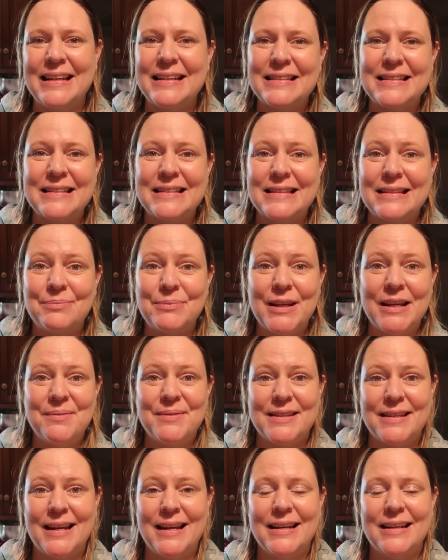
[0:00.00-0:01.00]
because it's
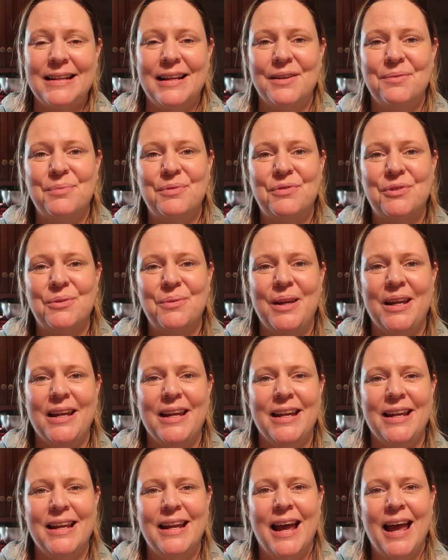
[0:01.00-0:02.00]
sometimes 9 o'clock before we
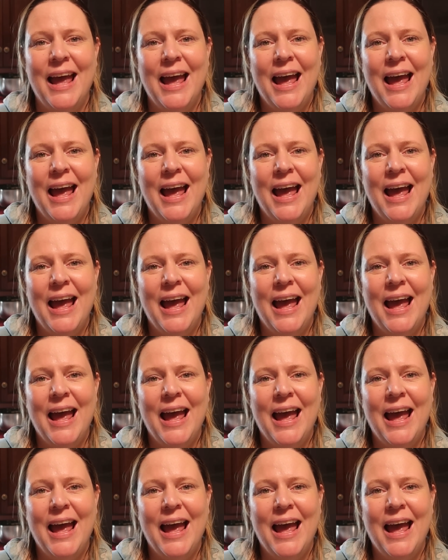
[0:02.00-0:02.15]
eat.